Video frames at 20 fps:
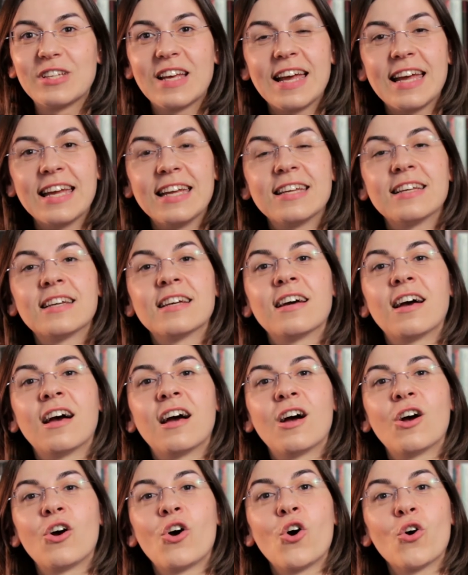take
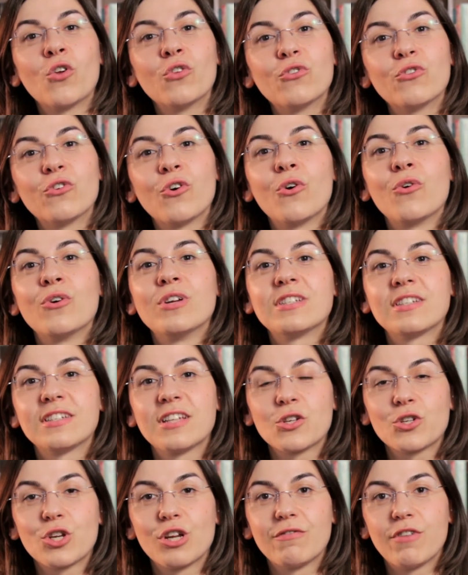also
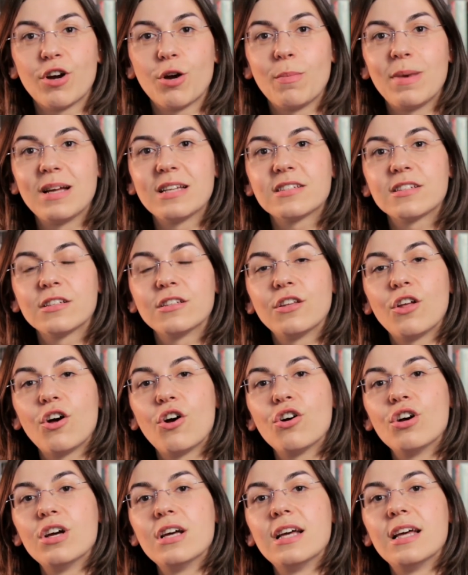international environmental
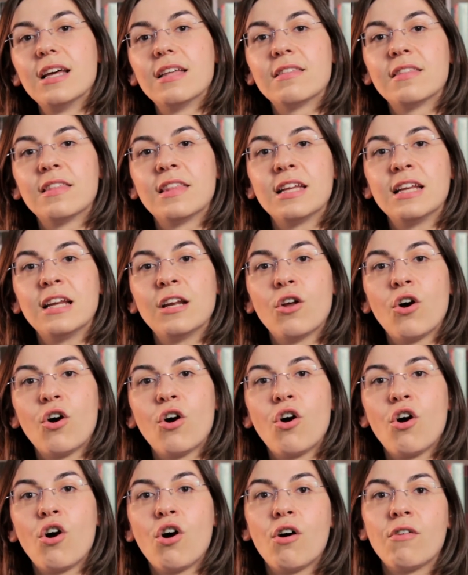law, the
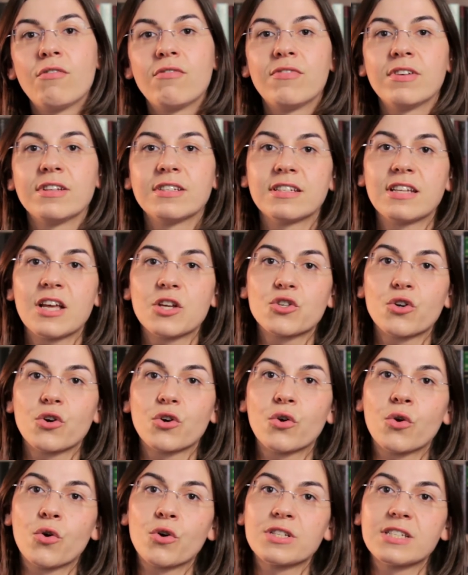law of international
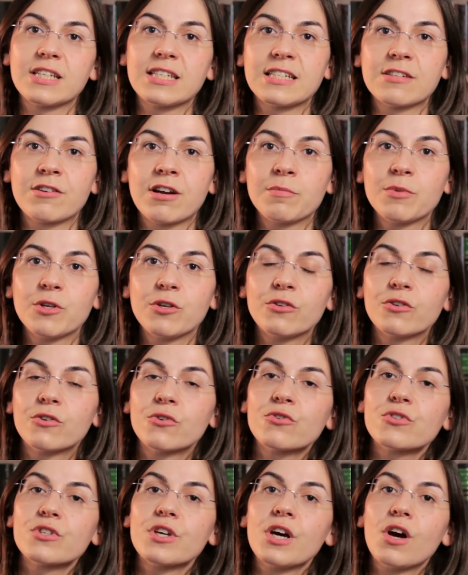courts and
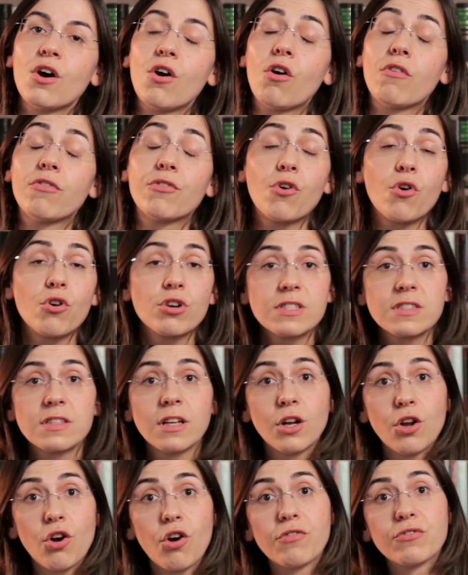tribunals, of course the
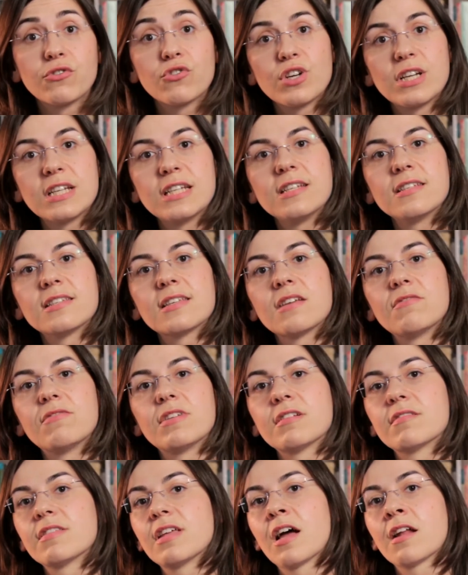law of treaties,
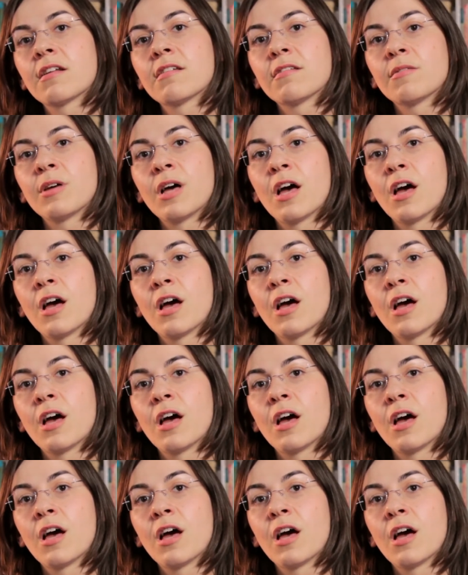given that